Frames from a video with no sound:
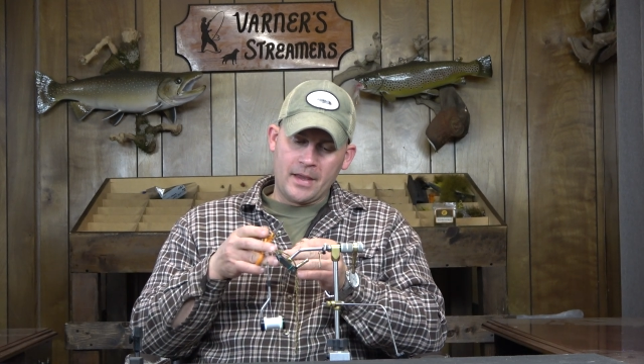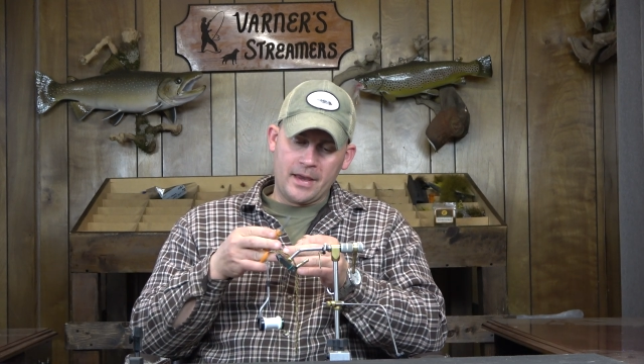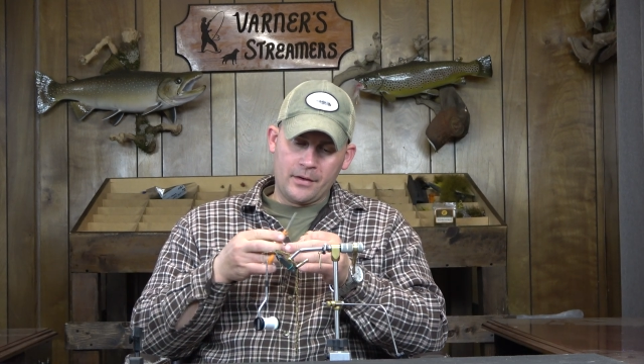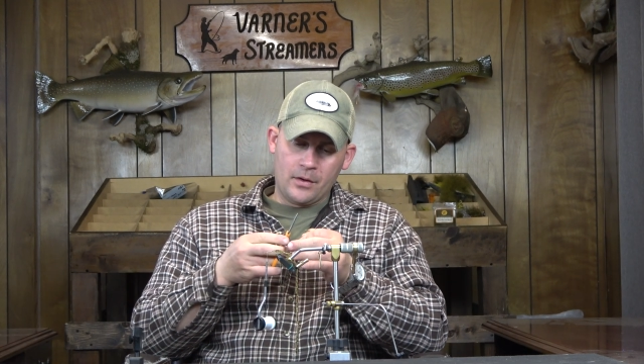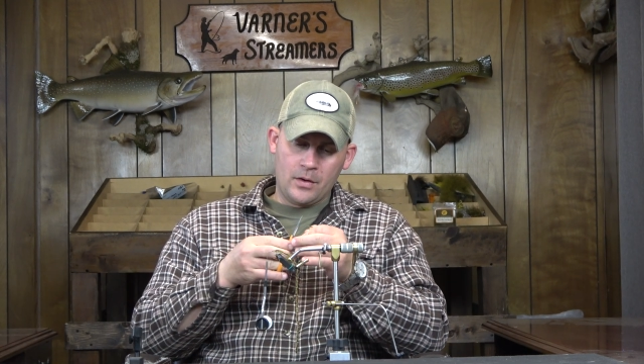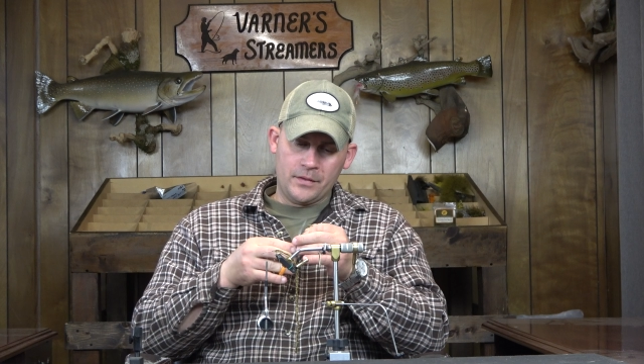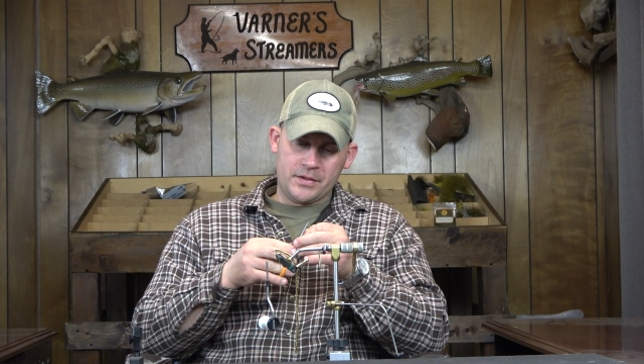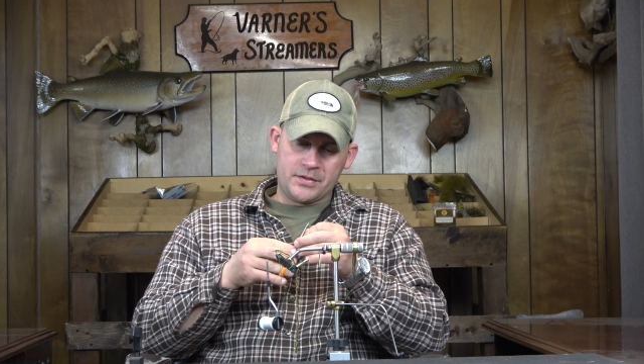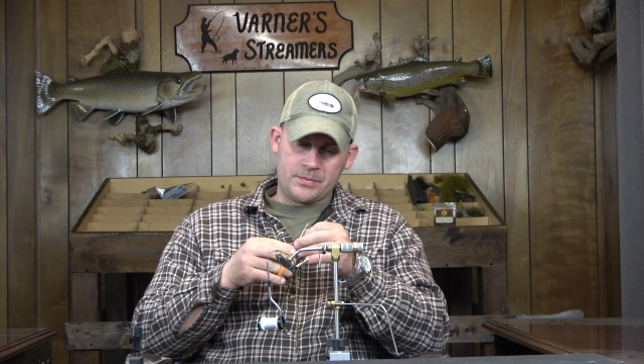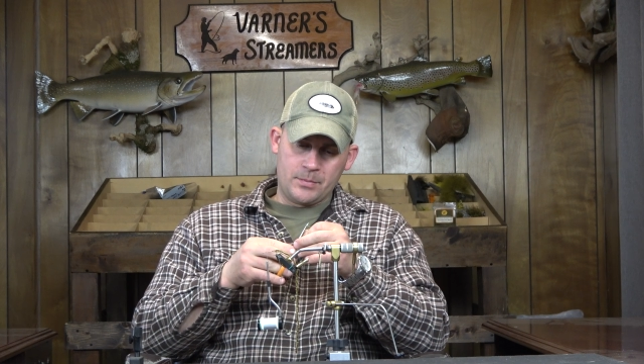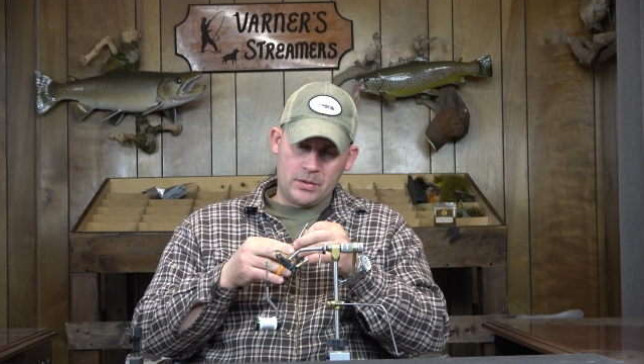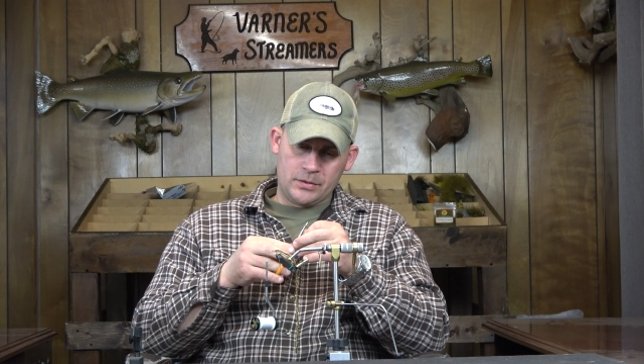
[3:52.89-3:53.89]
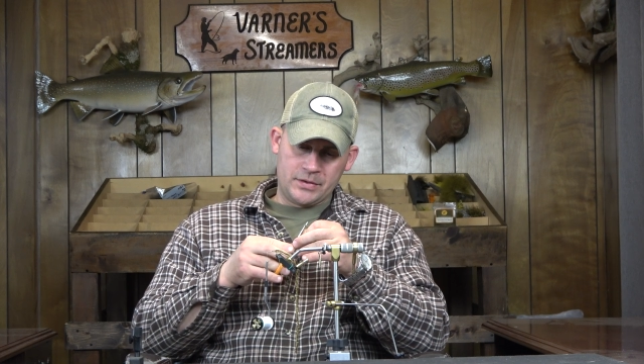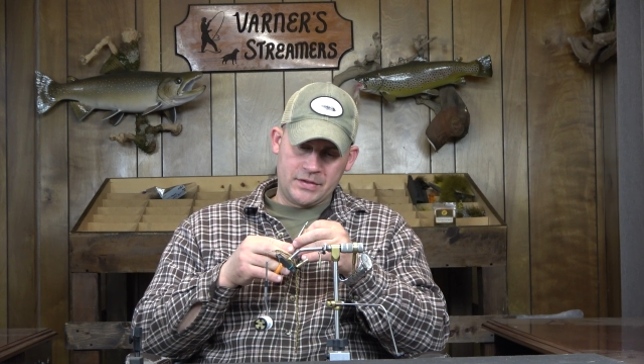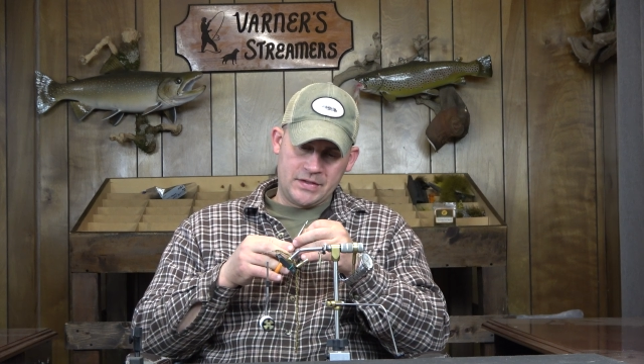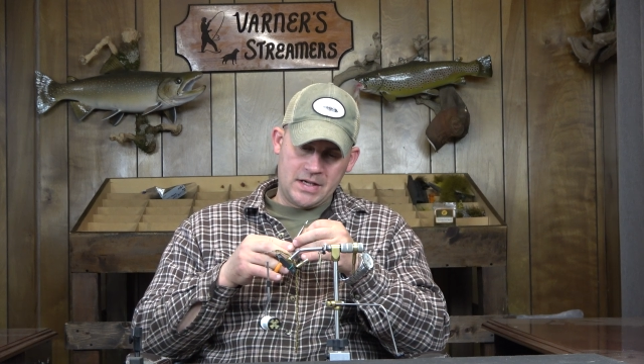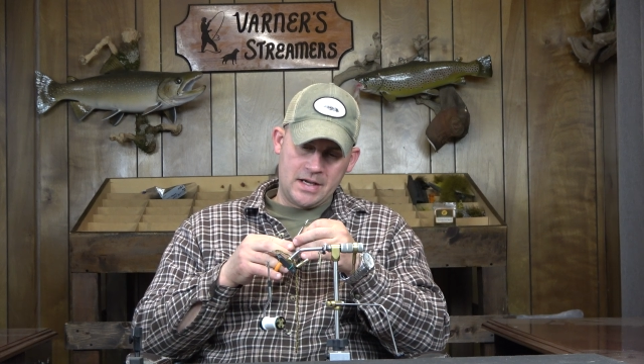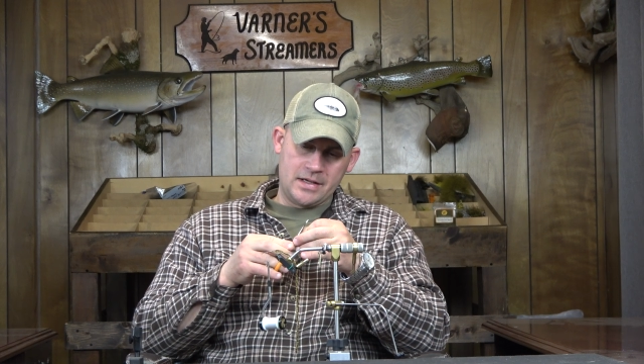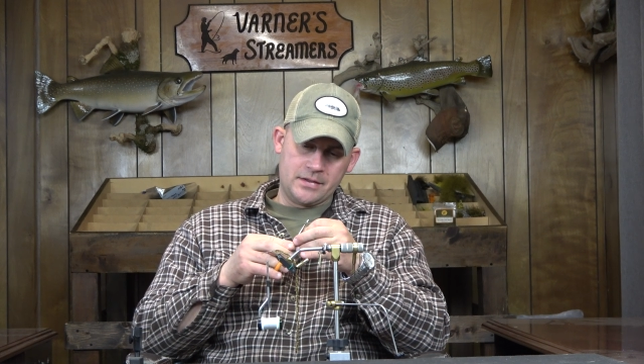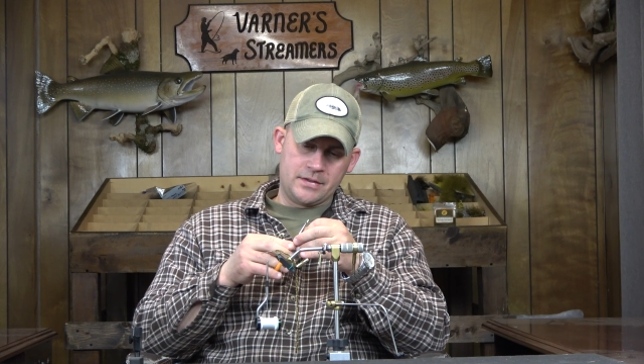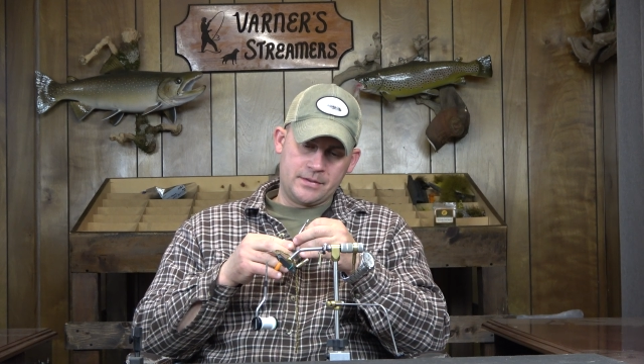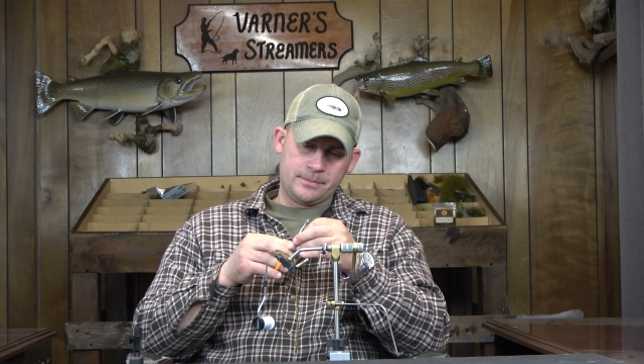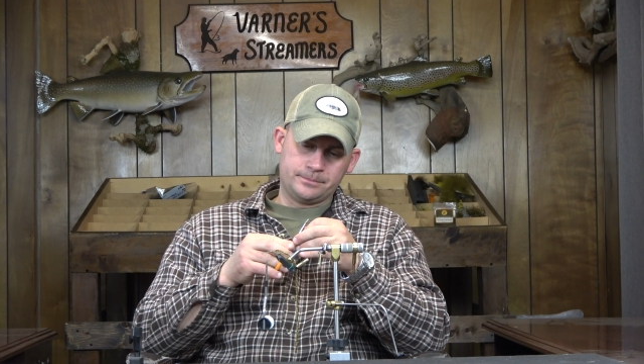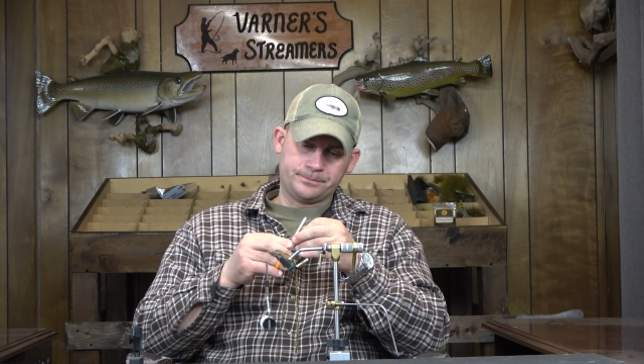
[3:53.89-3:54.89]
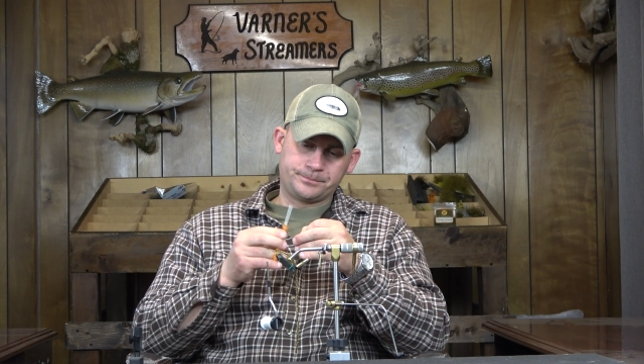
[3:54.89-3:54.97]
and on the smaller size,